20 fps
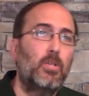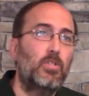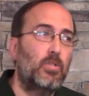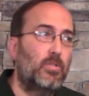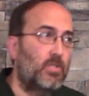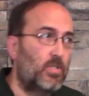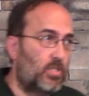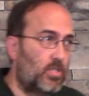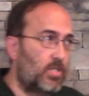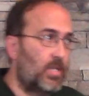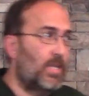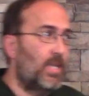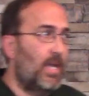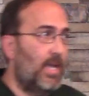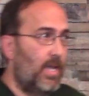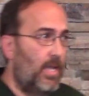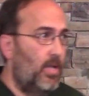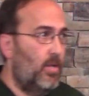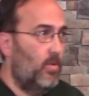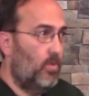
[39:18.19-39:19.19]
So this is a
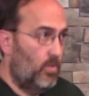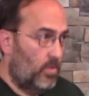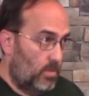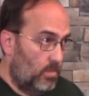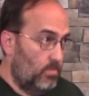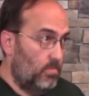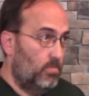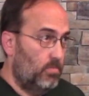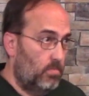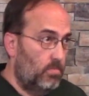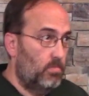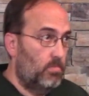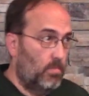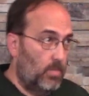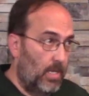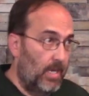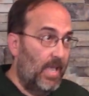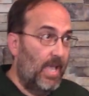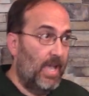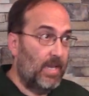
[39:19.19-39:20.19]
guy who's
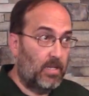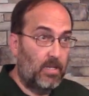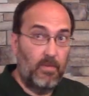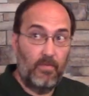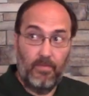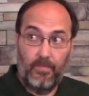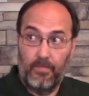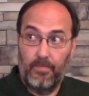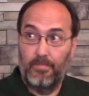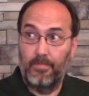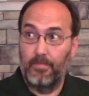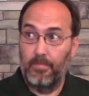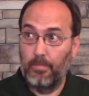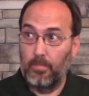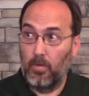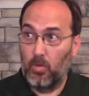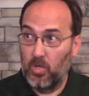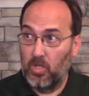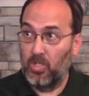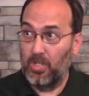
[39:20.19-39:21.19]
an active
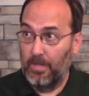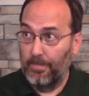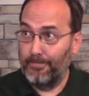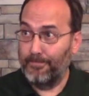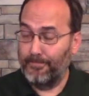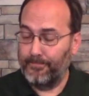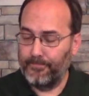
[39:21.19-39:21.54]
Christian.